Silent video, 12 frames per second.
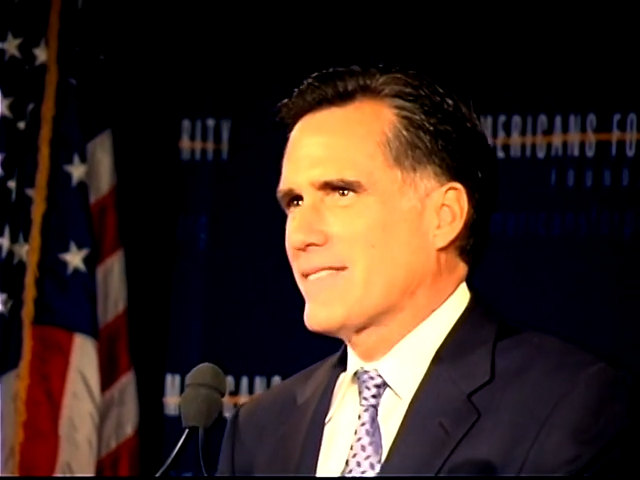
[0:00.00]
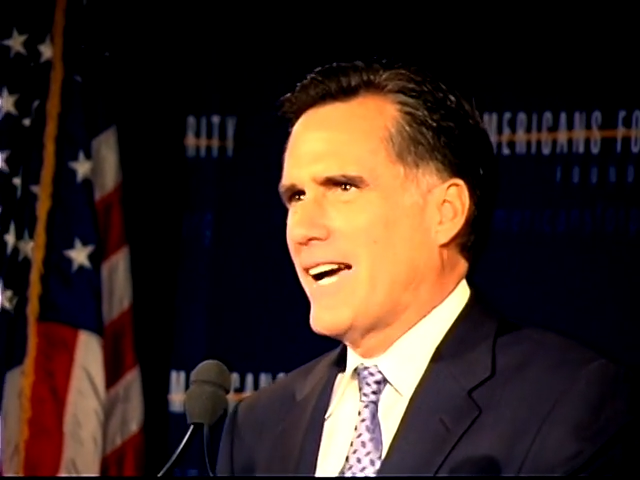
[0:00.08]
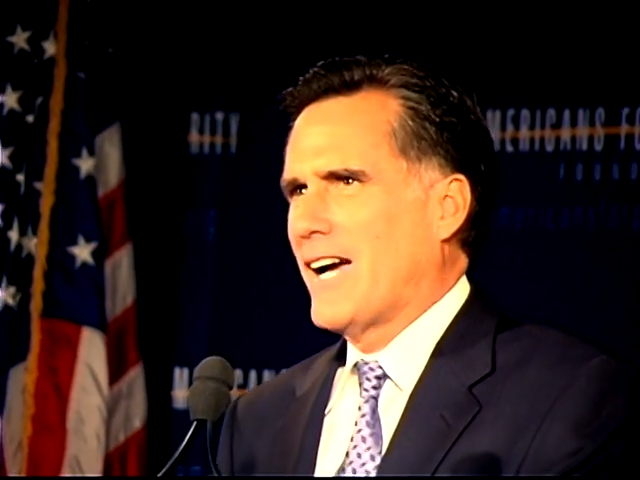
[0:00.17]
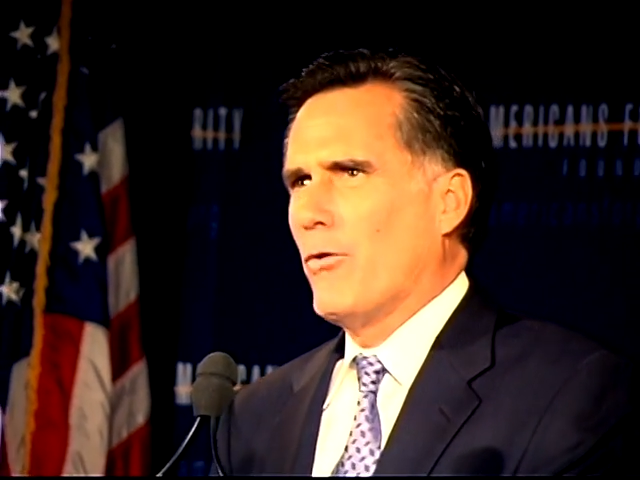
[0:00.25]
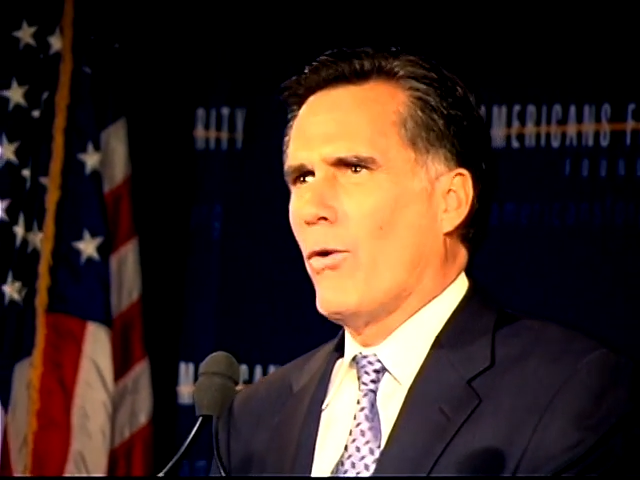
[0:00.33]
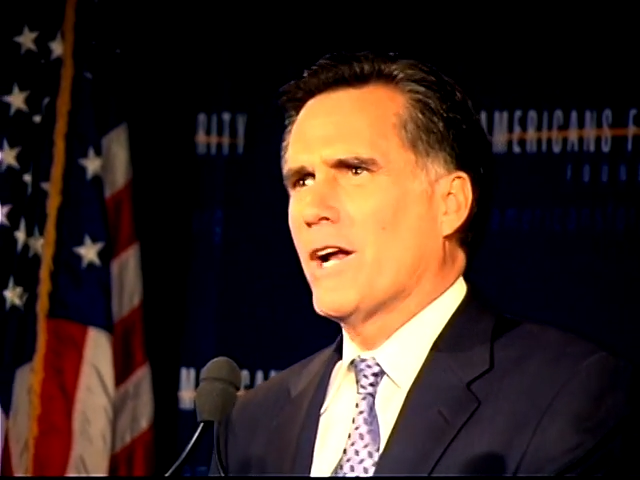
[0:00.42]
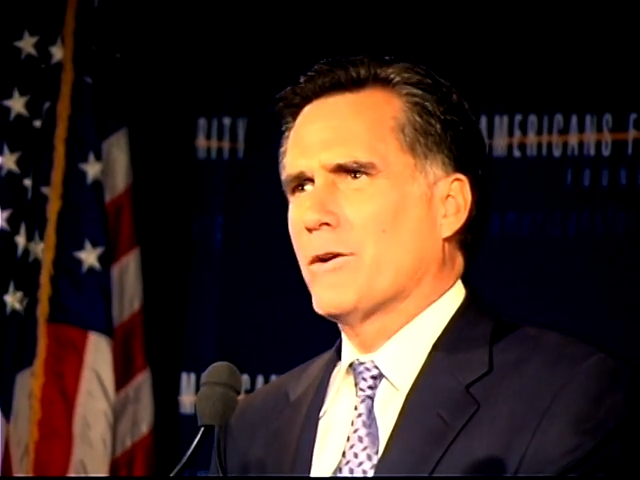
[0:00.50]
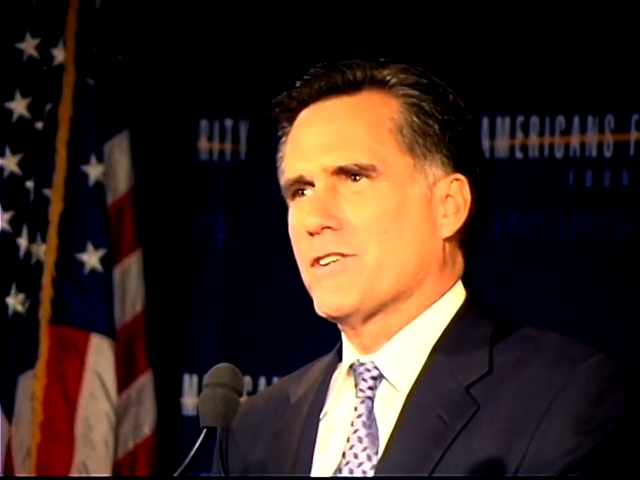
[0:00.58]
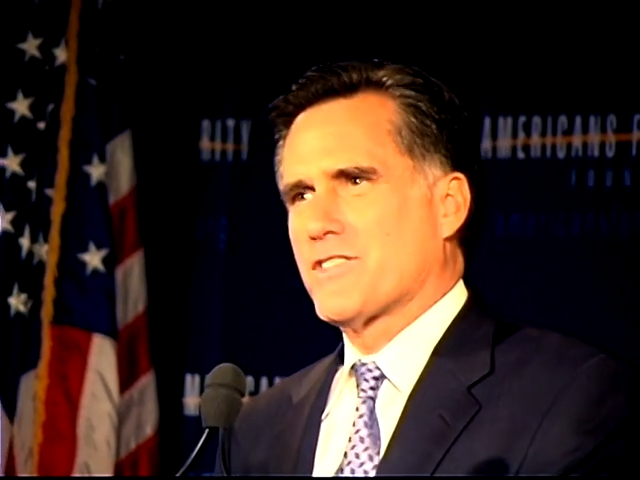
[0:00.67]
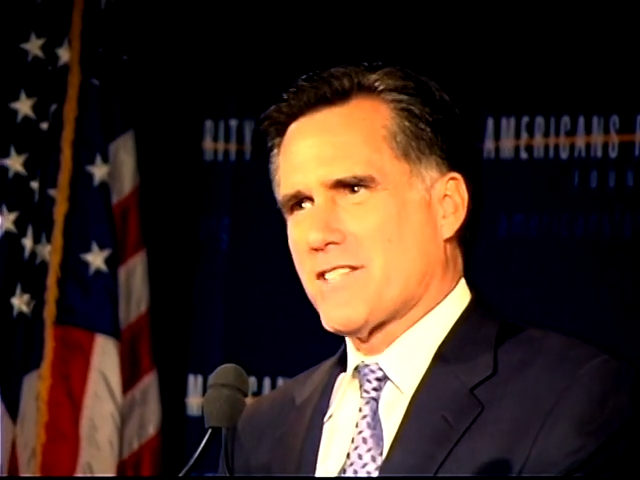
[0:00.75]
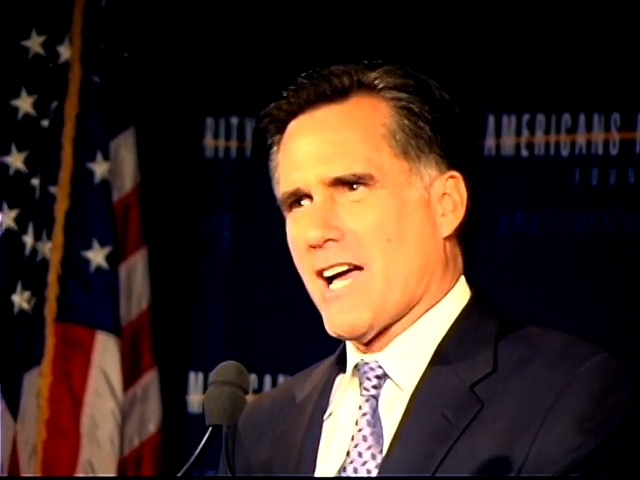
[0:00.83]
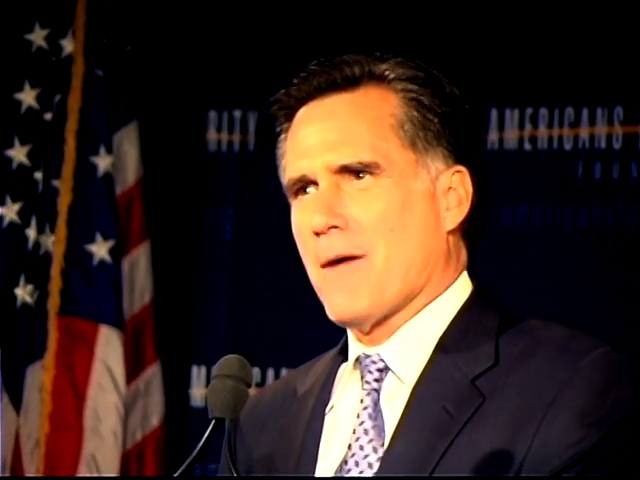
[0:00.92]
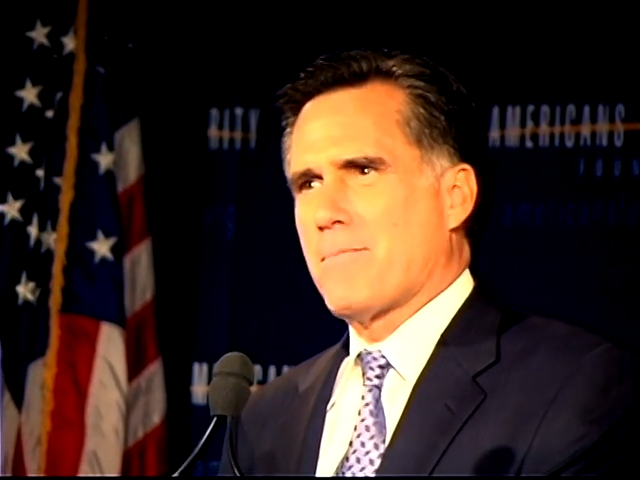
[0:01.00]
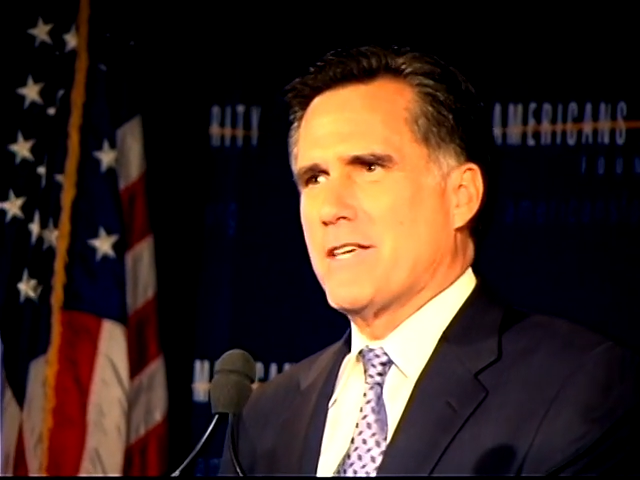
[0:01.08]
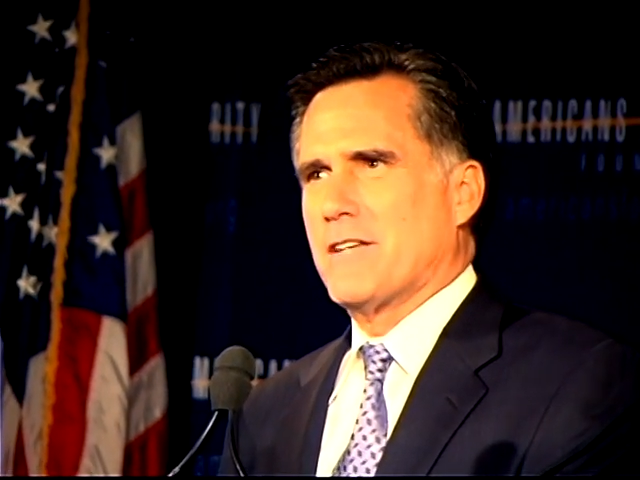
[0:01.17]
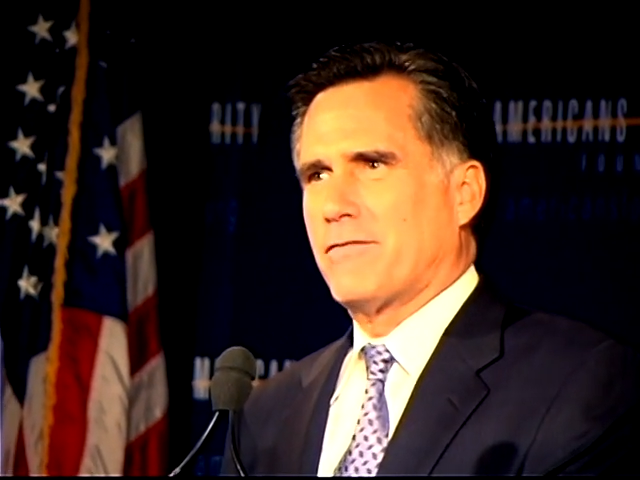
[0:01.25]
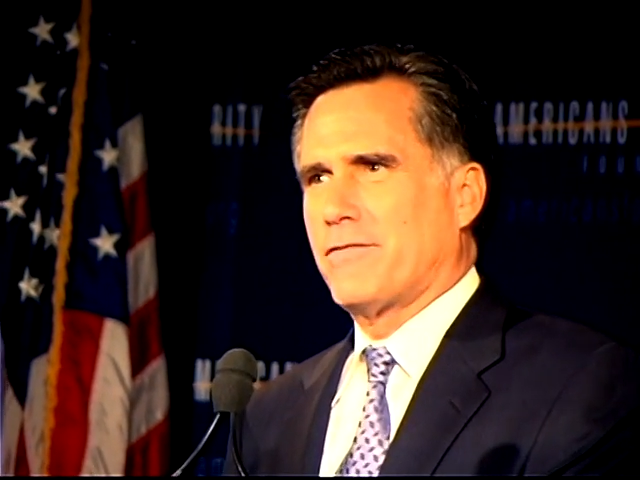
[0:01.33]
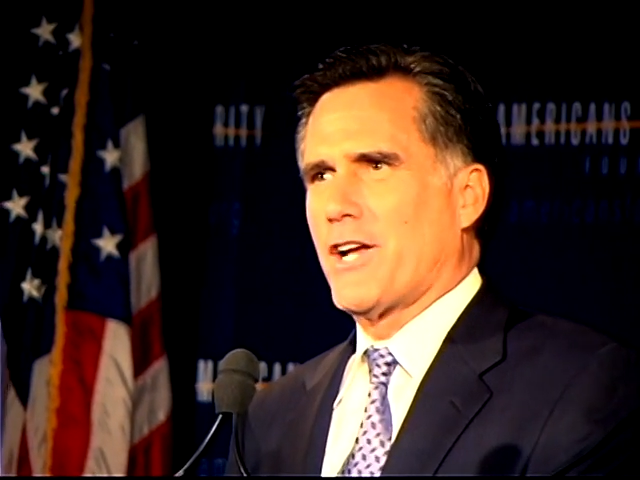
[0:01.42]
I want to stop
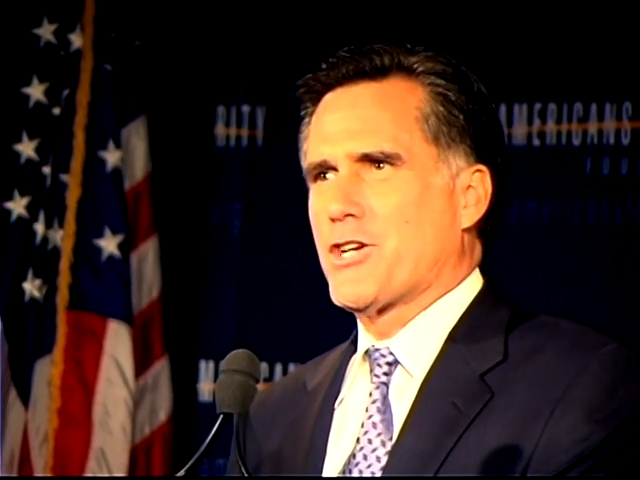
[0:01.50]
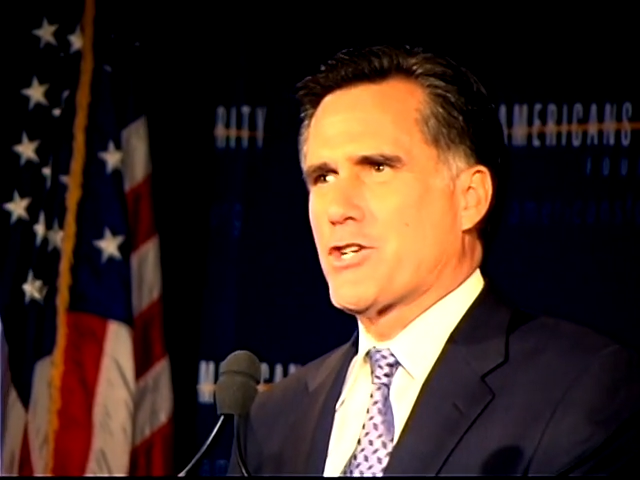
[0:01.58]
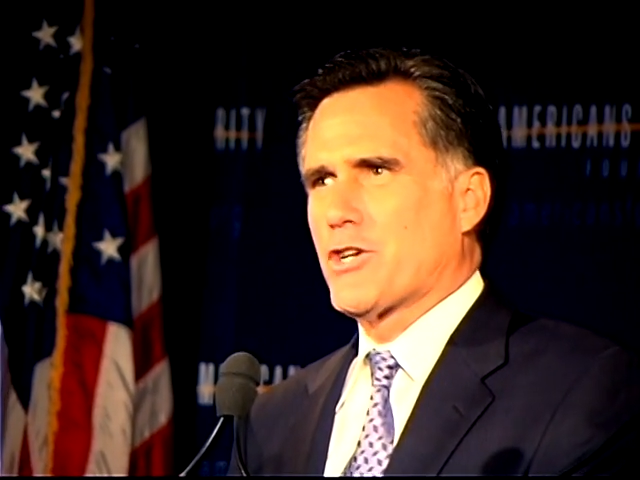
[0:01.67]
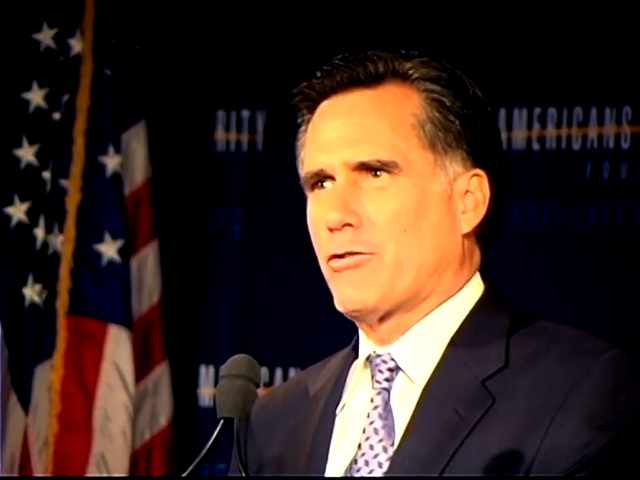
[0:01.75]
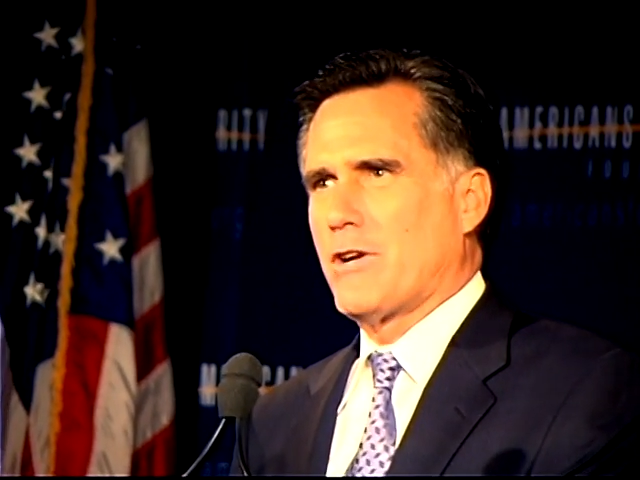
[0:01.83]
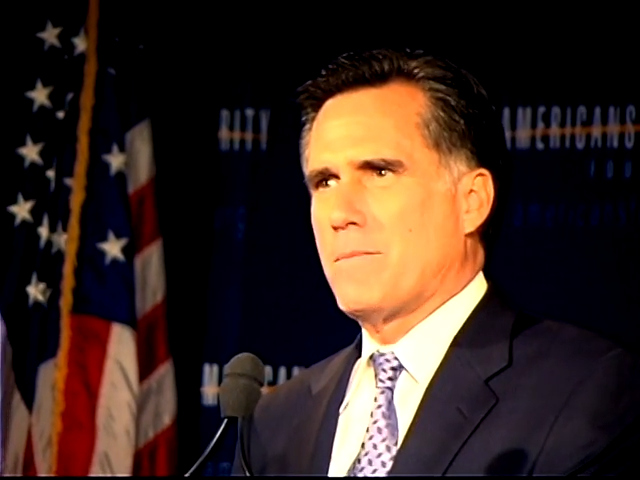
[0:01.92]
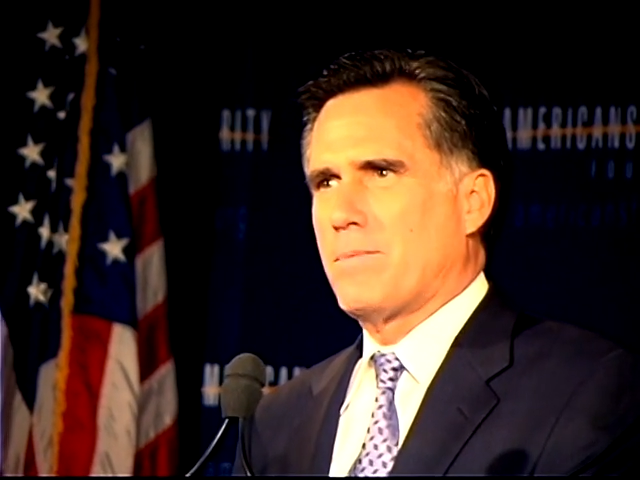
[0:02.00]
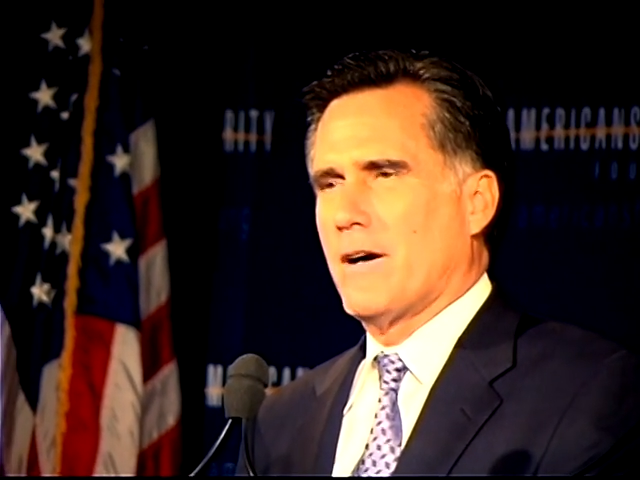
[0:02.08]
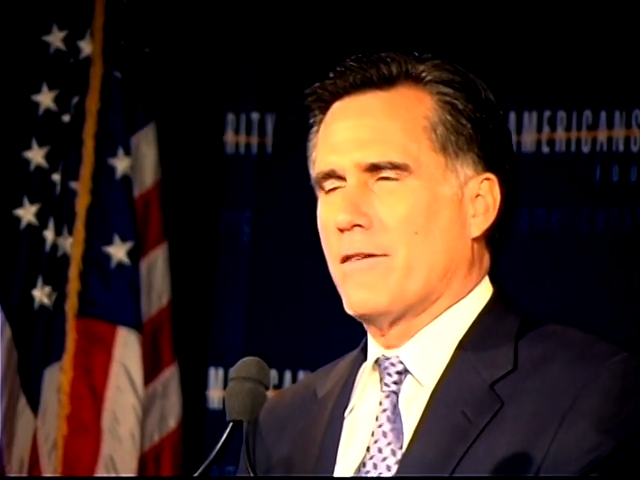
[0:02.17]
the inflation creep